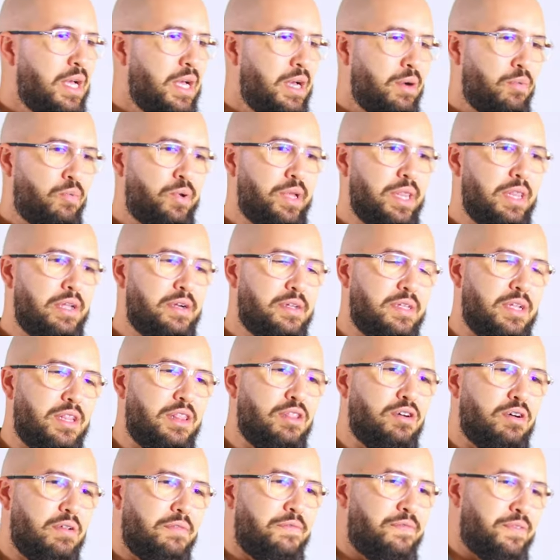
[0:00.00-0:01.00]
We learned a
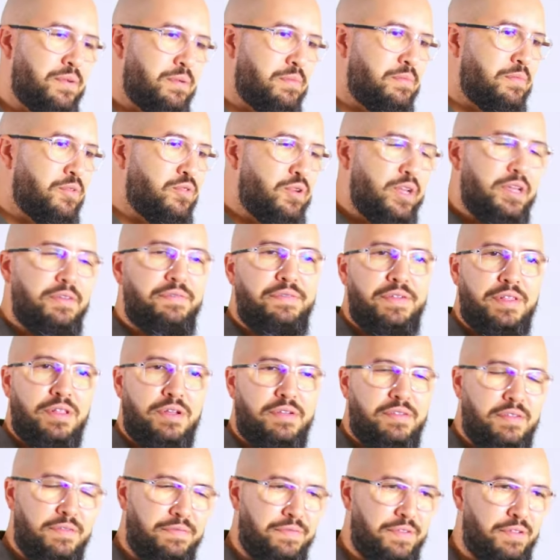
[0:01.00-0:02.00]
lot from Greek
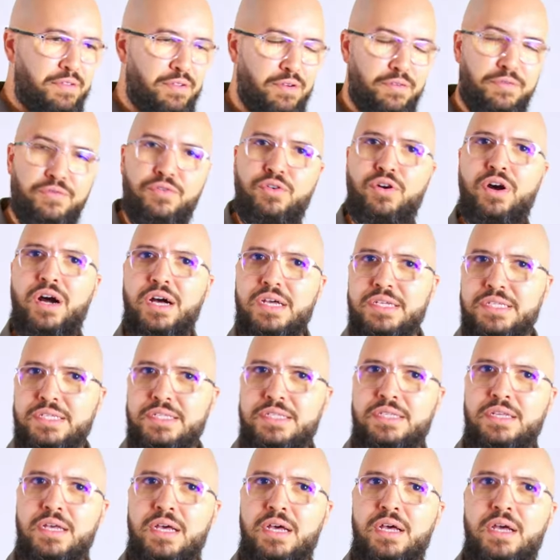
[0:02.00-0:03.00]
philosophy. So for
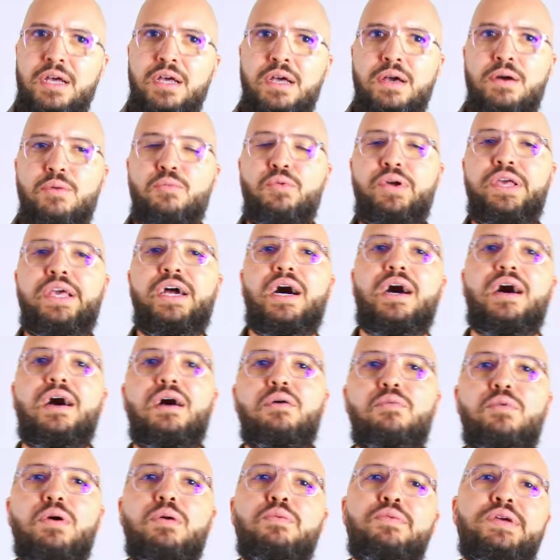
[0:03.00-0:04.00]
us, we are
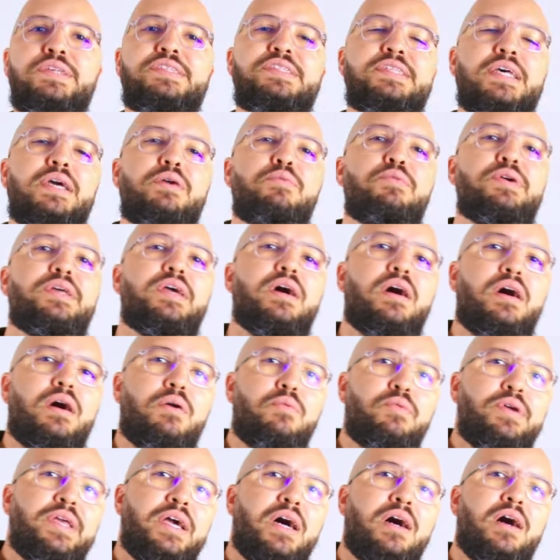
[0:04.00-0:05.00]
what we say we are.
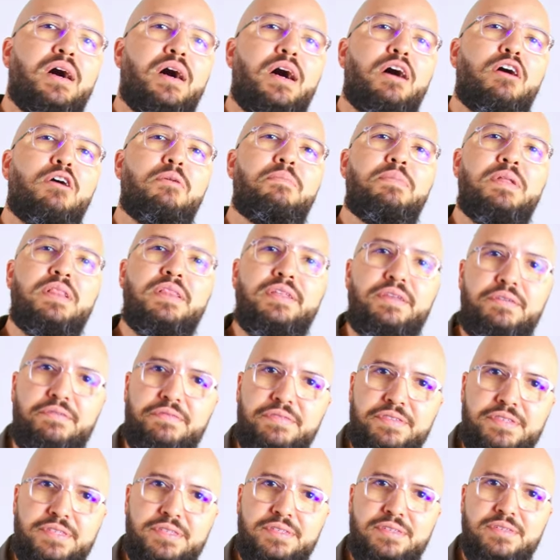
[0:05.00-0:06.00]
We are our
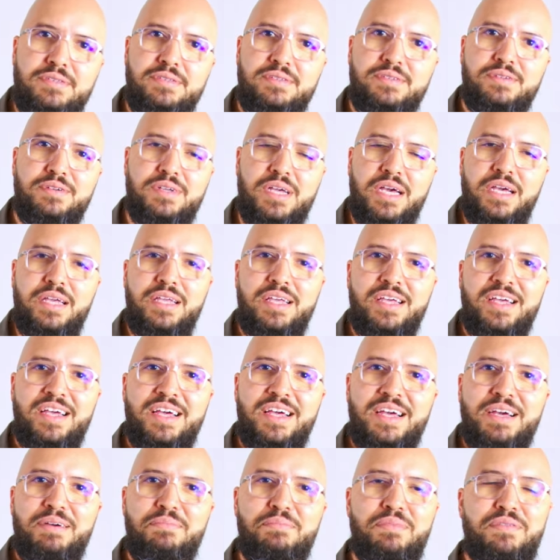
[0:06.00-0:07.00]
beliefs, okay?
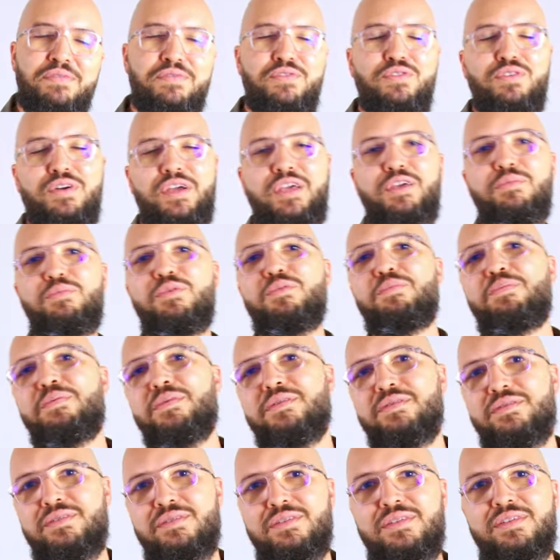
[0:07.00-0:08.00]
But for a Hebrew
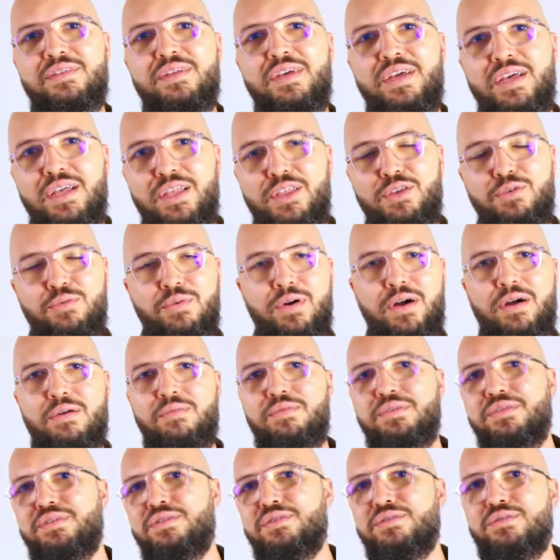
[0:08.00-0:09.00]
person, you are
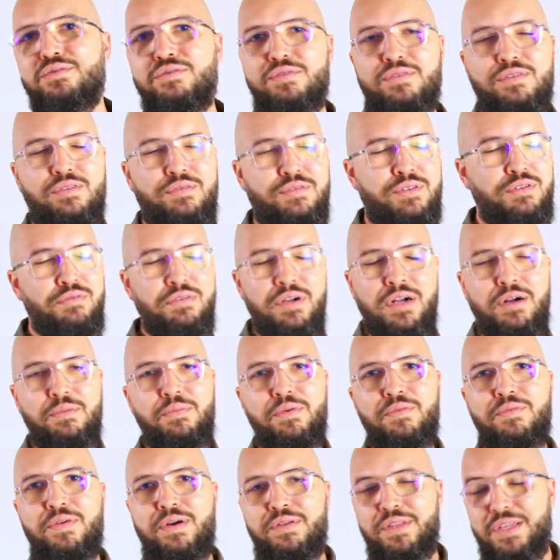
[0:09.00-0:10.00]
what you do. So don't come
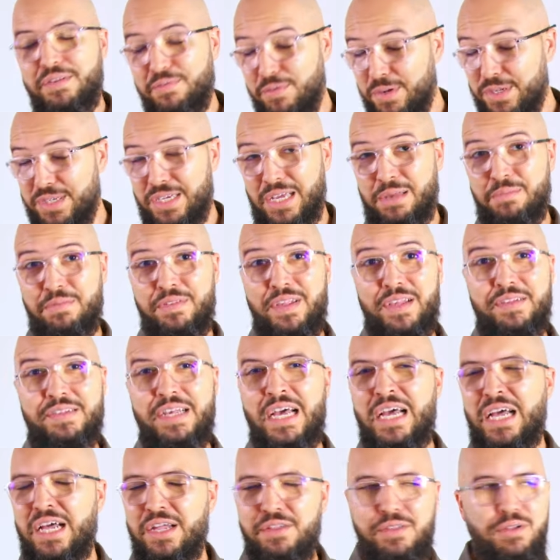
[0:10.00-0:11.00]
around. That's what James says.
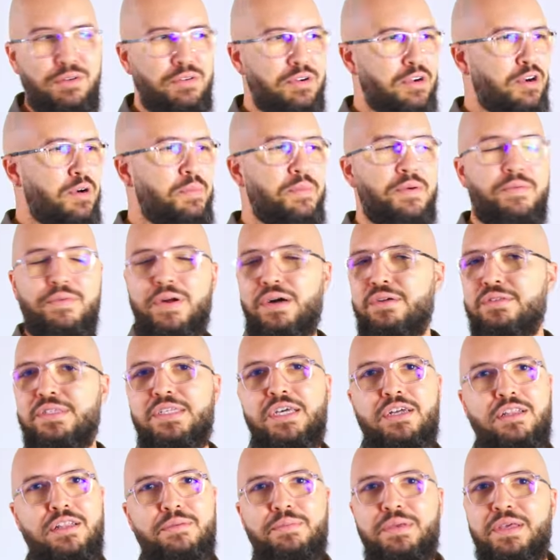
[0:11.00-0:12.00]
Don't come around
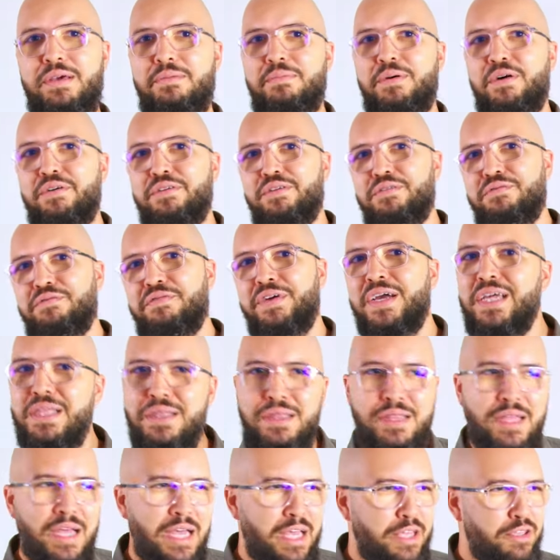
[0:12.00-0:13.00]
telling me about your faith.
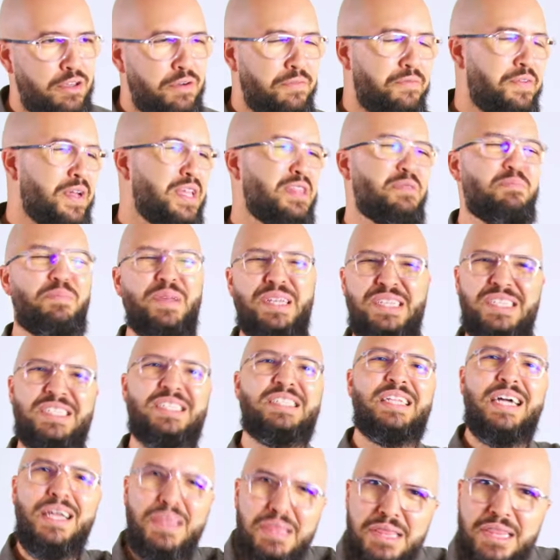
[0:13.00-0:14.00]
Your faith means
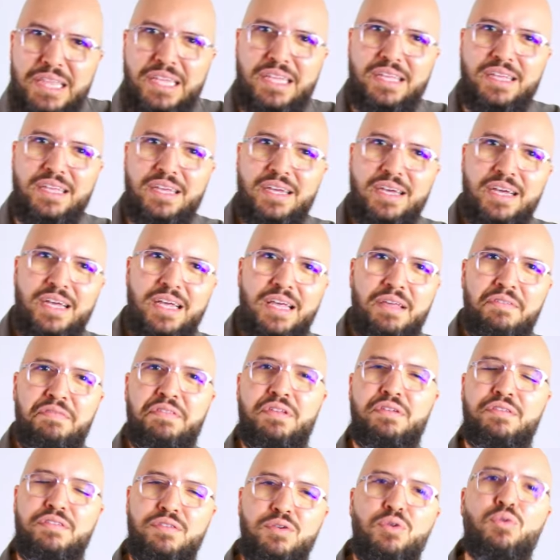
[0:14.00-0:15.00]
nothing if
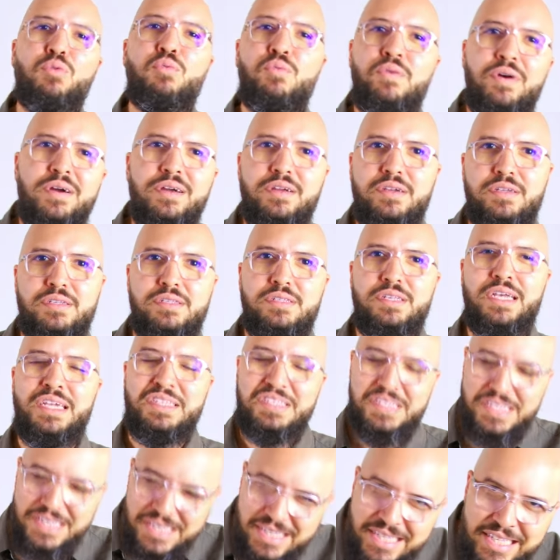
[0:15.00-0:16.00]
there's no works.
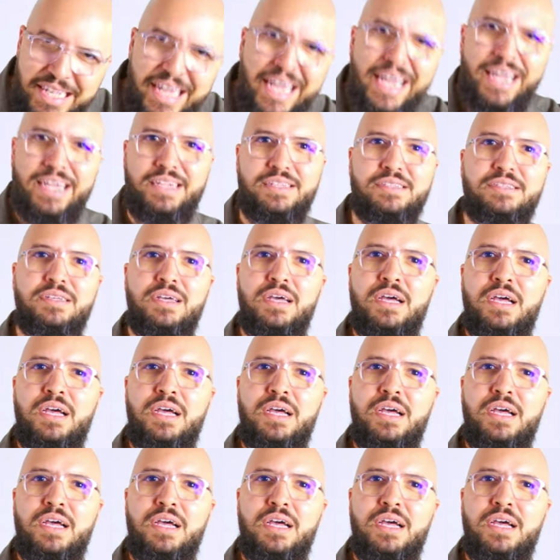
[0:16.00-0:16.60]
It's dead.